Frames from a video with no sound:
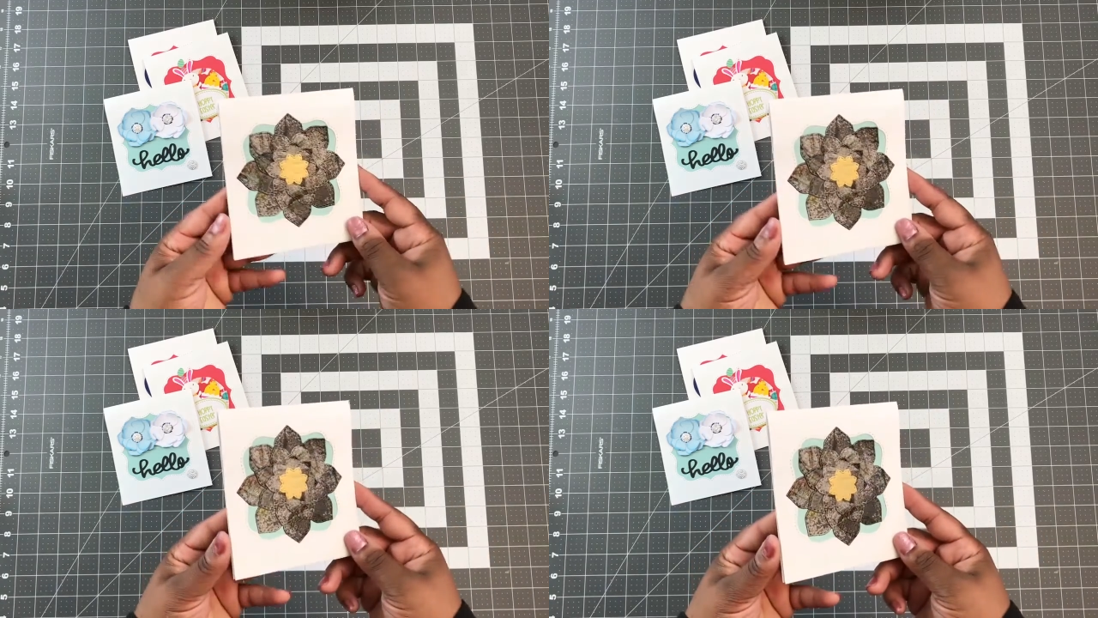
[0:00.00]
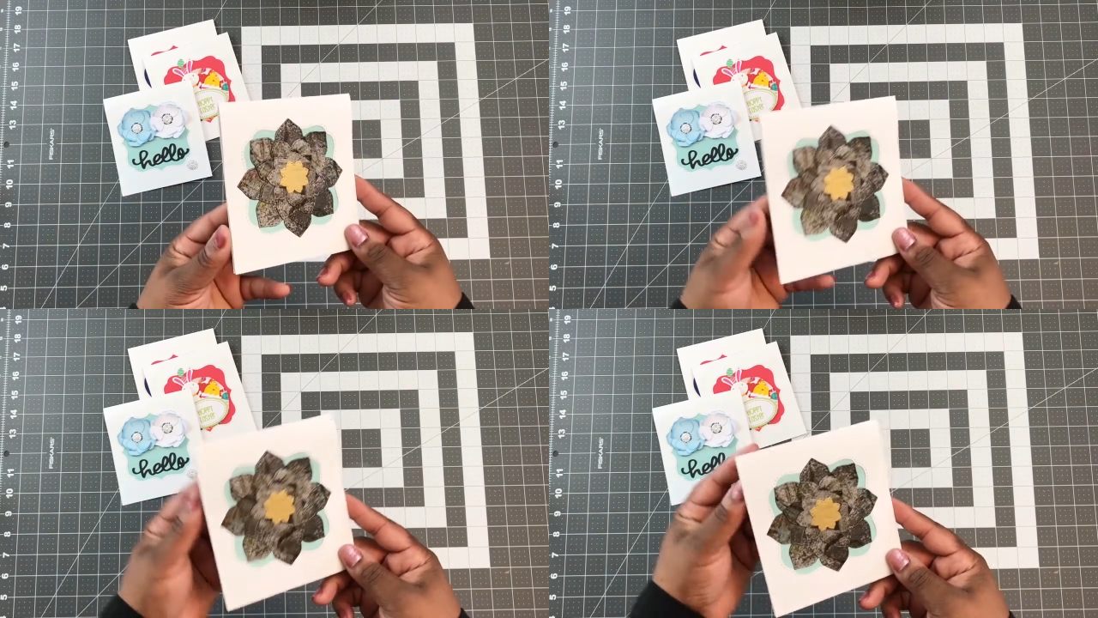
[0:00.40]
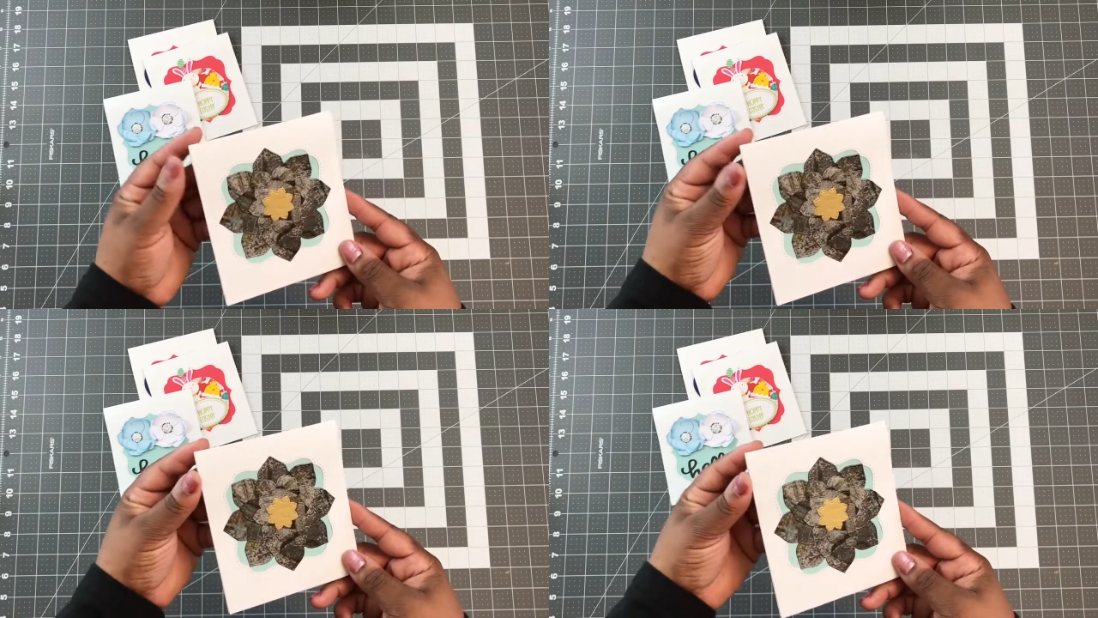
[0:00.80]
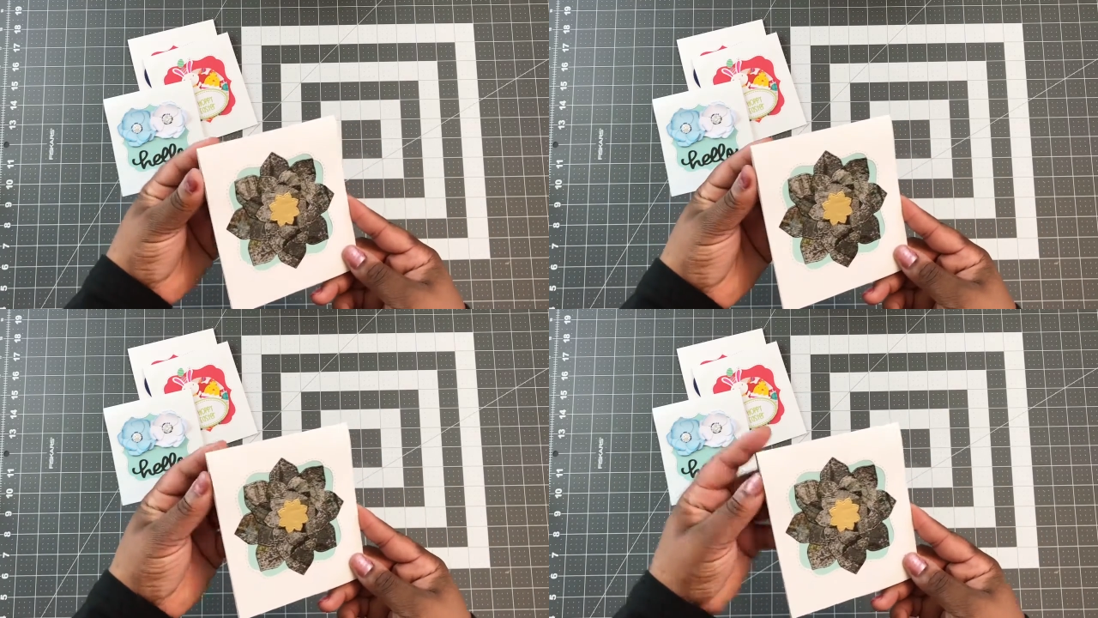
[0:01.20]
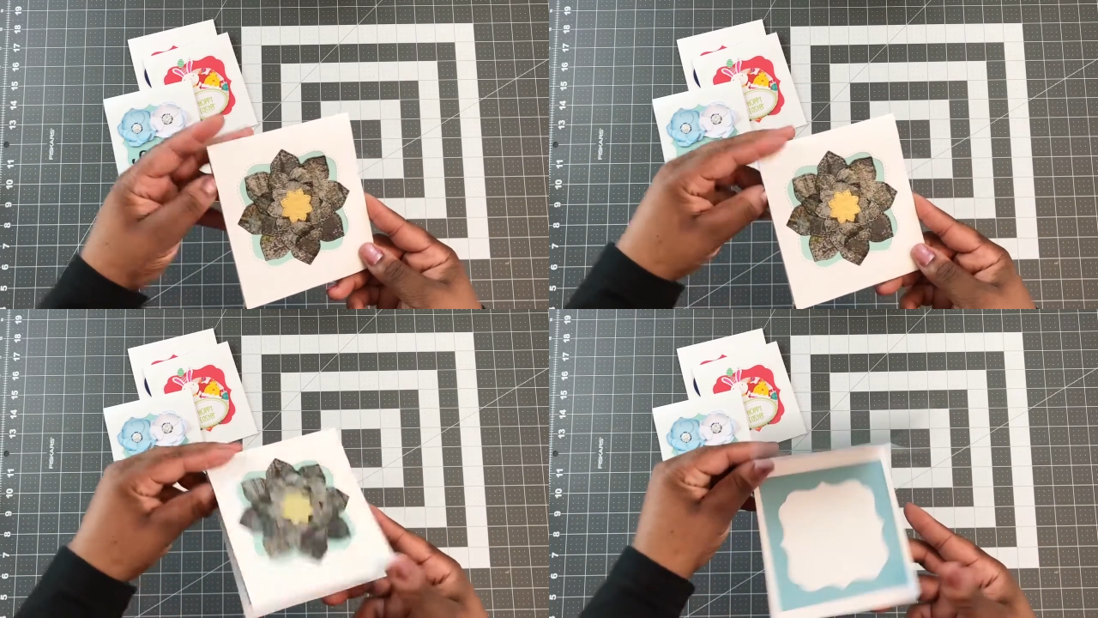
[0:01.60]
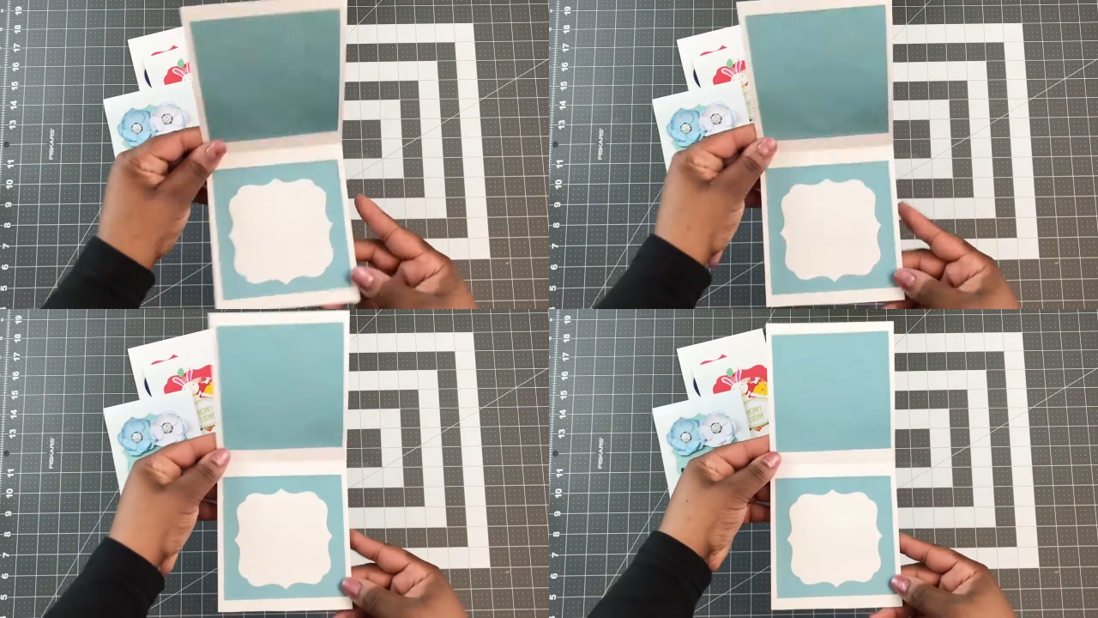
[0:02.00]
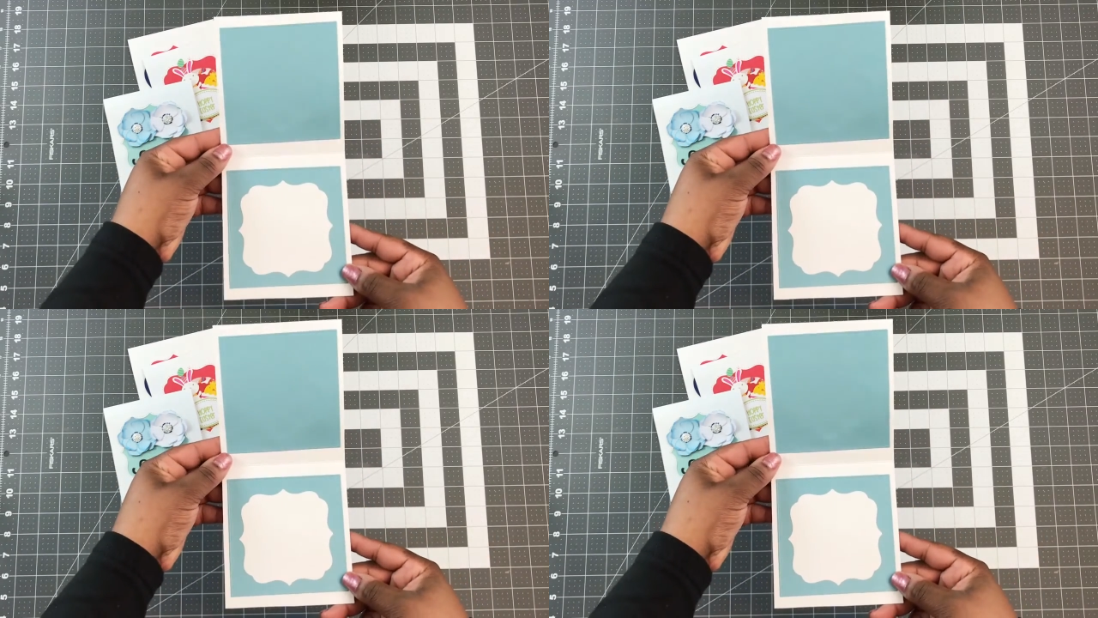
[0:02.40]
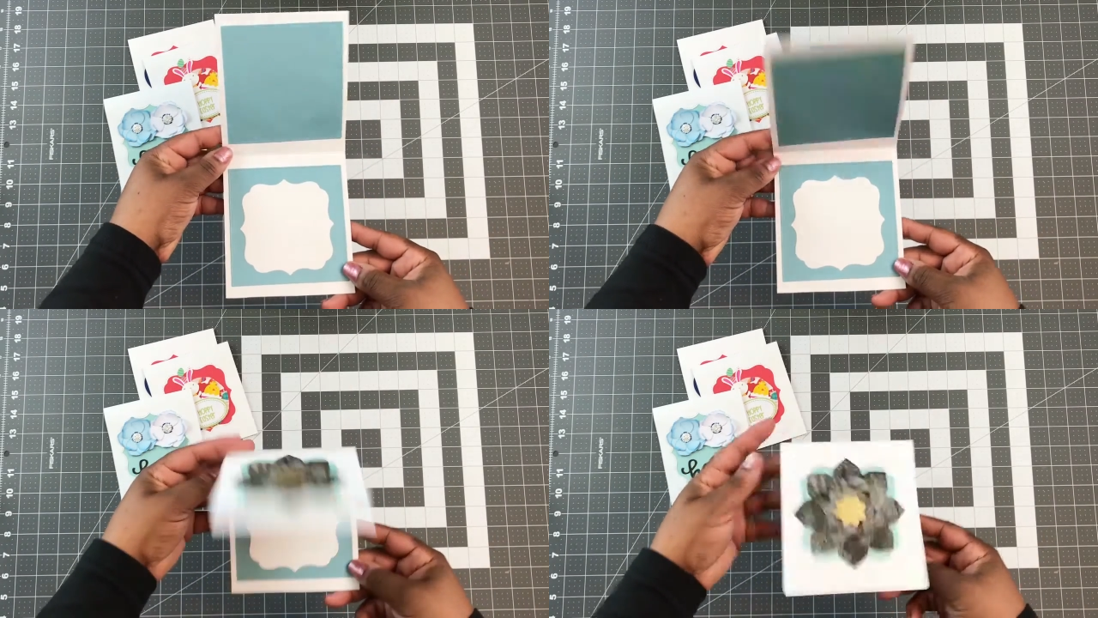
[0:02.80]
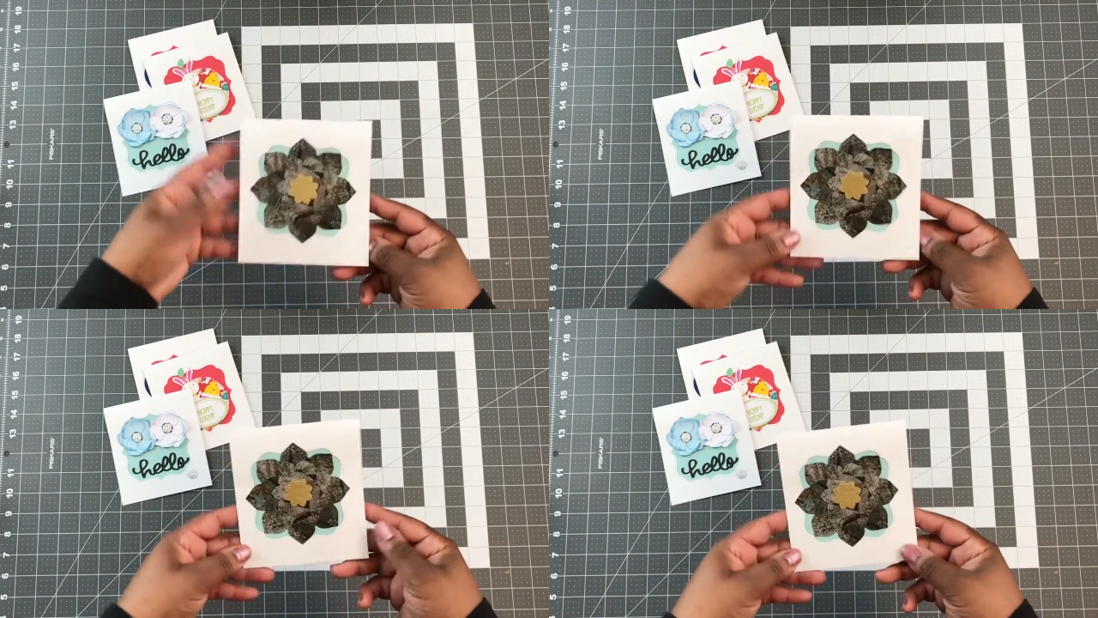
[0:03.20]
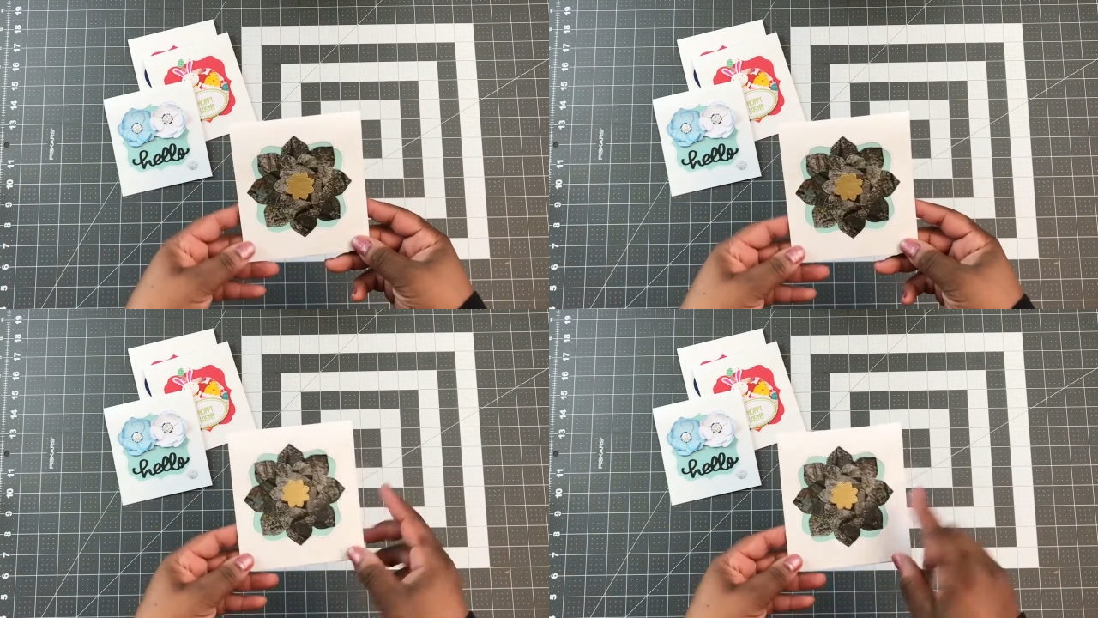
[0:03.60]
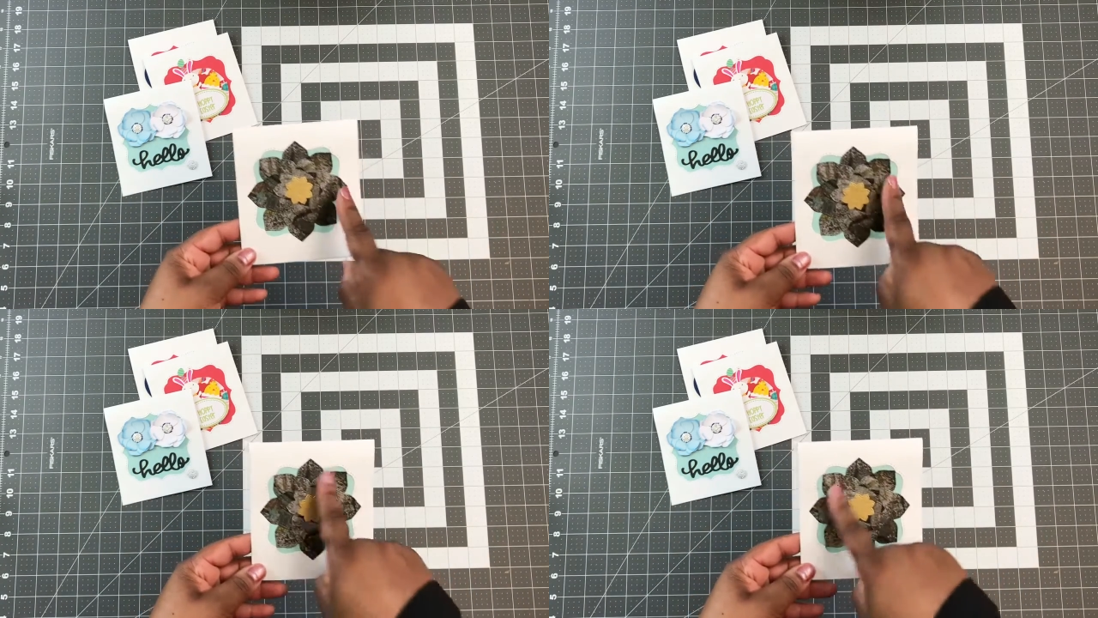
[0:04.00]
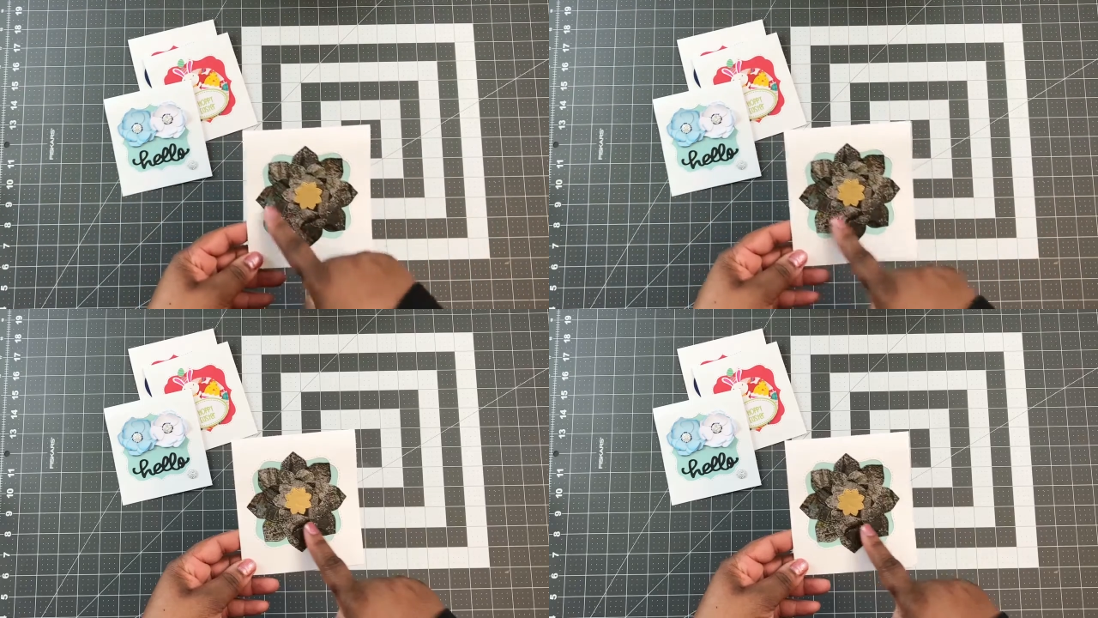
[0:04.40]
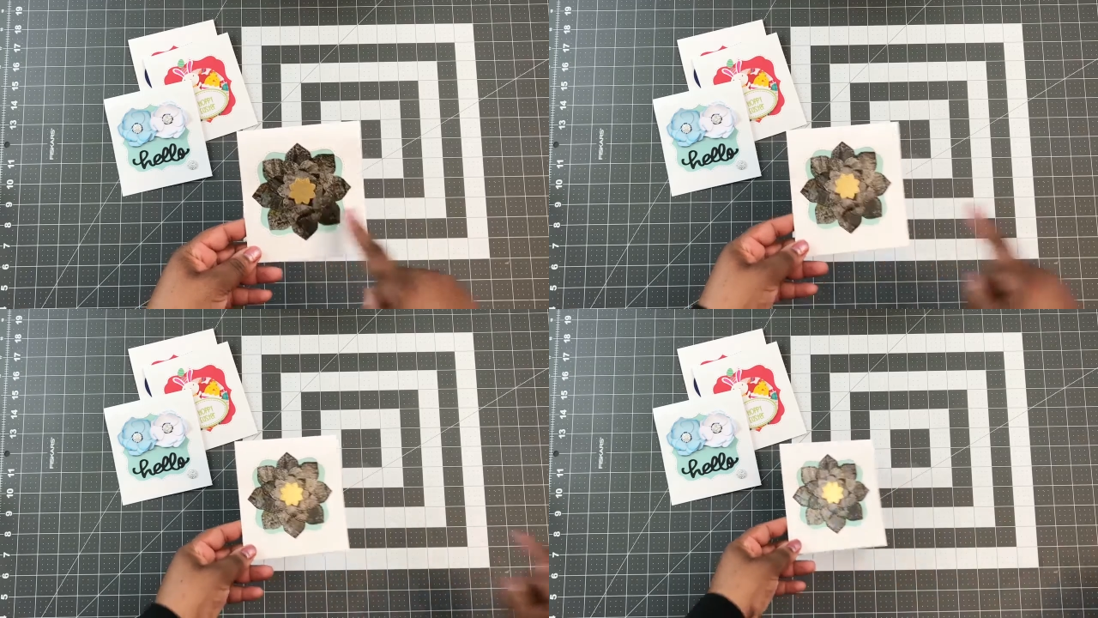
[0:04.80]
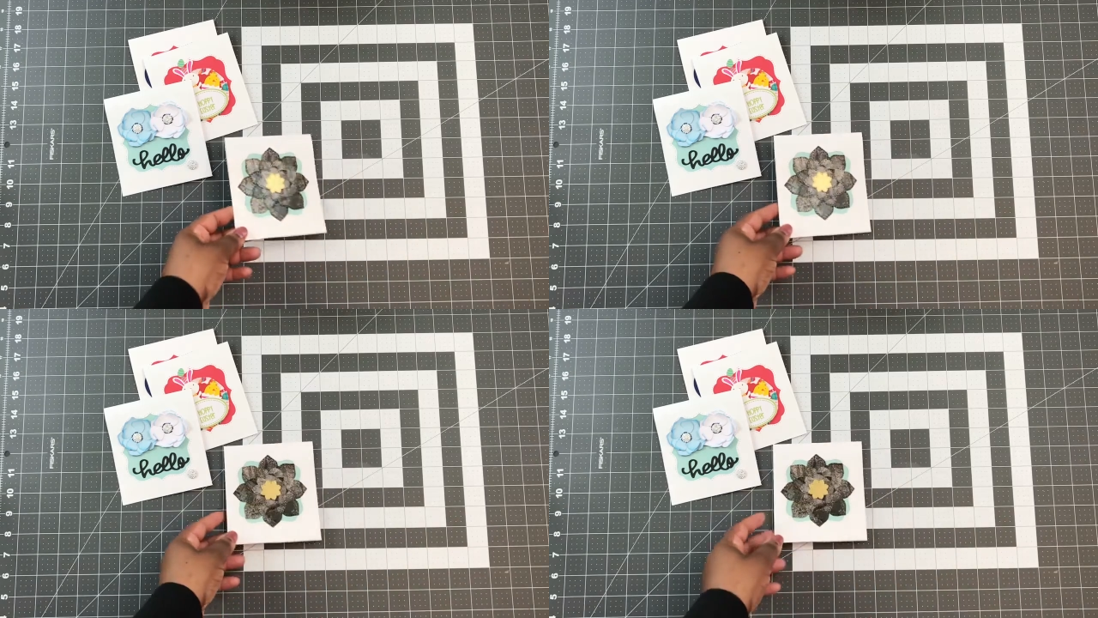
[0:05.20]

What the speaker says: (no speaker visible)